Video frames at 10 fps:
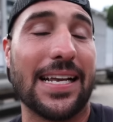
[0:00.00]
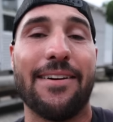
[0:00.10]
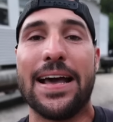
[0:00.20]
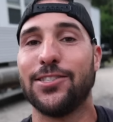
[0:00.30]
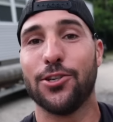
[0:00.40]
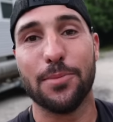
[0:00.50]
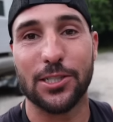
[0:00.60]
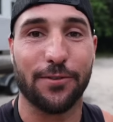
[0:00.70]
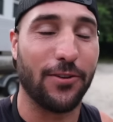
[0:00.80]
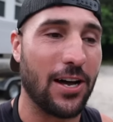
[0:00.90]
I've had so
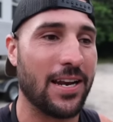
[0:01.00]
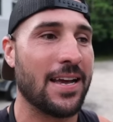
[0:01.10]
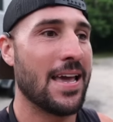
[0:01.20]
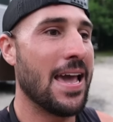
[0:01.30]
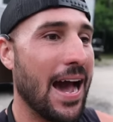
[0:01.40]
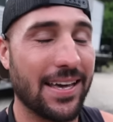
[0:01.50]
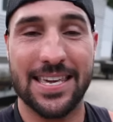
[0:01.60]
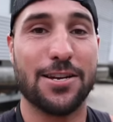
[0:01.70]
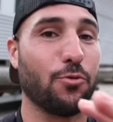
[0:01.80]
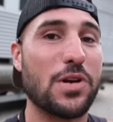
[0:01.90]
much fun. I
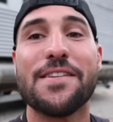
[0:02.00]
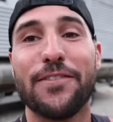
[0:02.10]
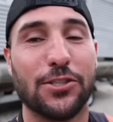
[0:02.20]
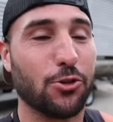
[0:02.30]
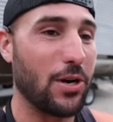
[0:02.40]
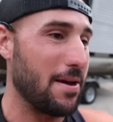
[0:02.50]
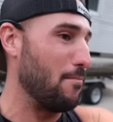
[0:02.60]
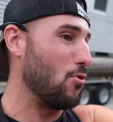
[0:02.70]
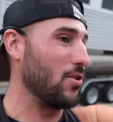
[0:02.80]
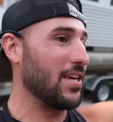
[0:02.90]
think Reef enjoyed it
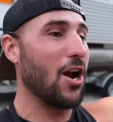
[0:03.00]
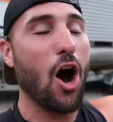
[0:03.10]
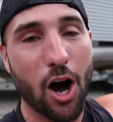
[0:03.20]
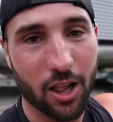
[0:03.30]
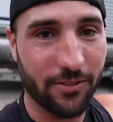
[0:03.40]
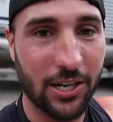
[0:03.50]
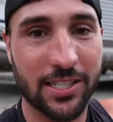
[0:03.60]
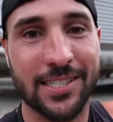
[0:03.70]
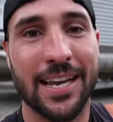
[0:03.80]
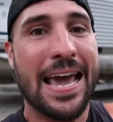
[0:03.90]
more than all of
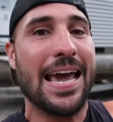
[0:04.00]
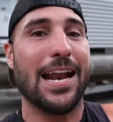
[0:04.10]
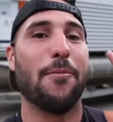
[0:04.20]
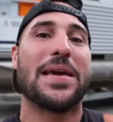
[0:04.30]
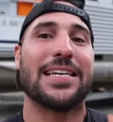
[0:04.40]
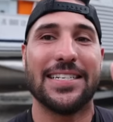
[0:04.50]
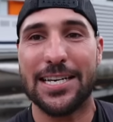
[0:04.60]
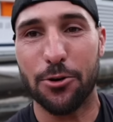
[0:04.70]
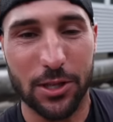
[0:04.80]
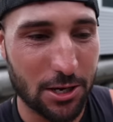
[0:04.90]
us, and I'll make a
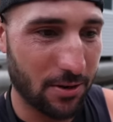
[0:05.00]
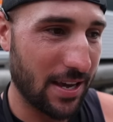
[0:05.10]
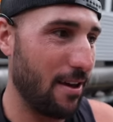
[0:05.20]
deal with you.